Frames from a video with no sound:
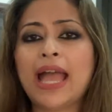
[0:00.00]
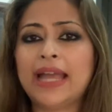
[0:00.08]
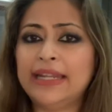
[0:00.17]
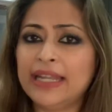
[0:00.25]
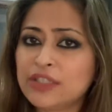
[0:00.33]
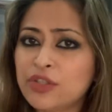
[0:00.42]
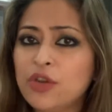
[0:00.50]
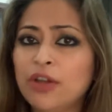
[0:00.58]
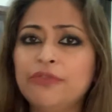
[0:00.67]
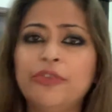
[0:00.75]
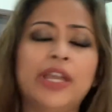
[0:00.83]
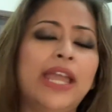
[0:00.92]
And let's
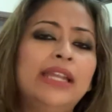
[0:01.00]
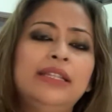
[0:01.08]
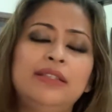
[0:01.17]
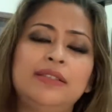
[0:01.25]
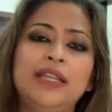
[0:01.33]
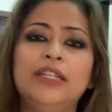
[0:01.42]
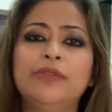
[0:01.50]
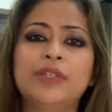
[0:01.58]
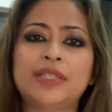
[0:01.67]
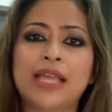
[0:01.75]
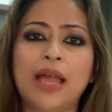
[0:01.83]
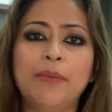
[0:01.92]
not forget, the state of
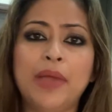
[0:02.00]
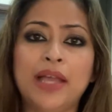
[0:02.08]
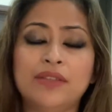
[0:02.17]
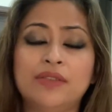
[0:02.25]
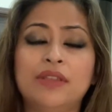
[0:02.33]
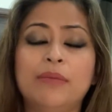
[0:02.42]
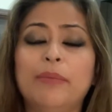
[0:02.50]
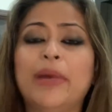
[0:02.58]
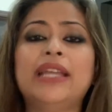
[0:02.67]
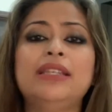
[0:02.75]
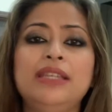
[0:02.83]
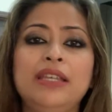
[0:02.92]
Assam has the
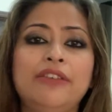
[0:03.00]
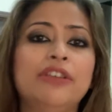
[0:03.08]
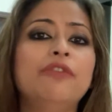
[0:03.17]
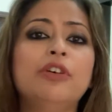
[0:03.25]
mighty river